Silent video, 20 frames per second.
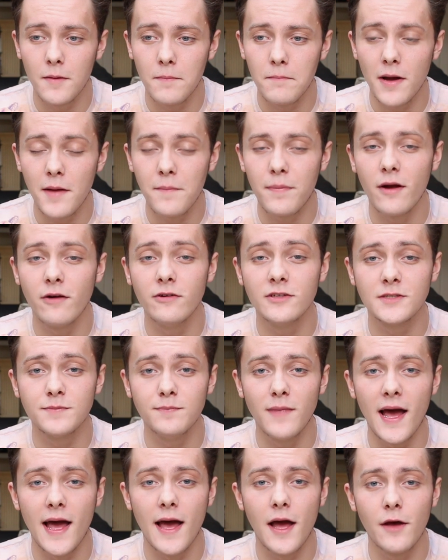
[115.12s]
My parents
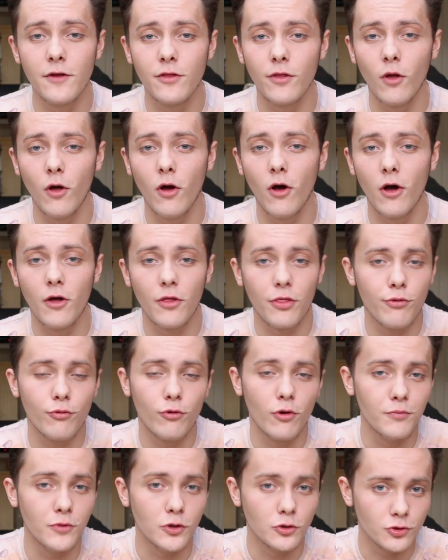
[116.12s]
met
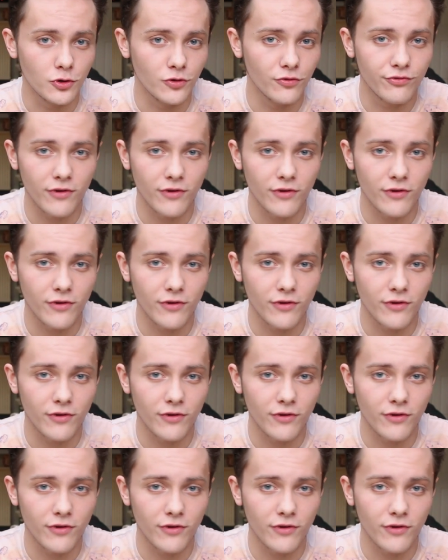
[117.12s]
through a mutual